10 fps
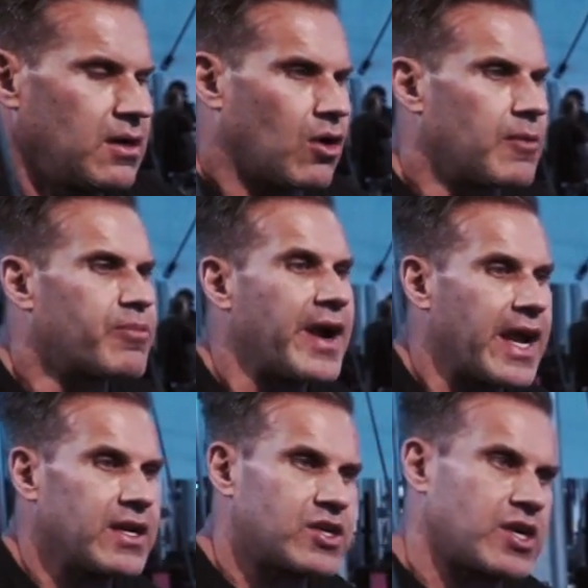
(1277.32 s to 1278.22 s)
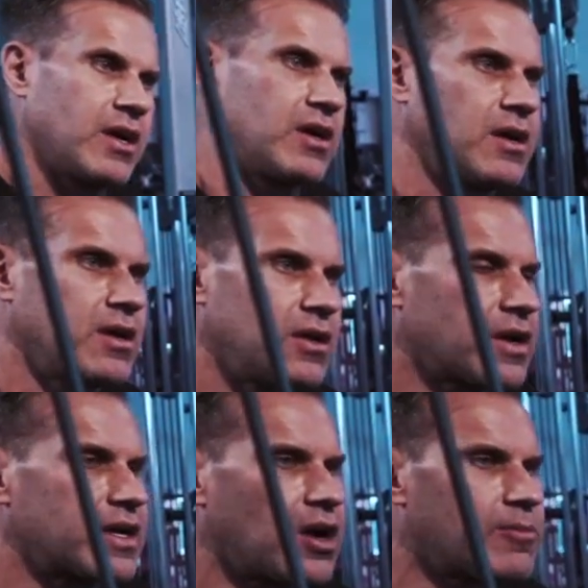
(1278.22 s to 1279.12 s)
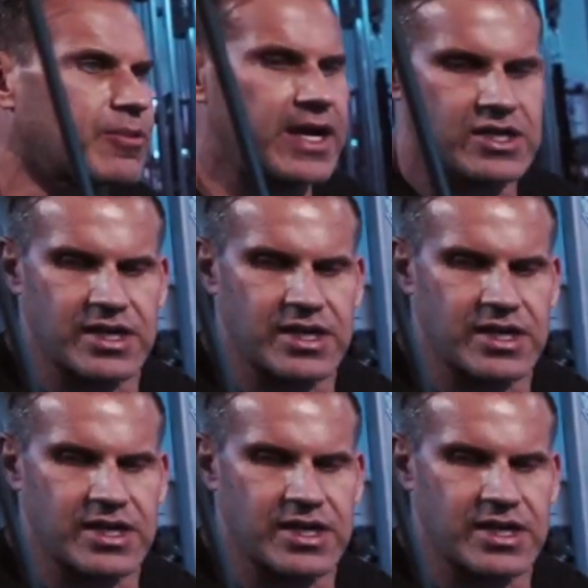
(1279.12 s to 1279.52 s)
Or Branch? You're gonna tell Branch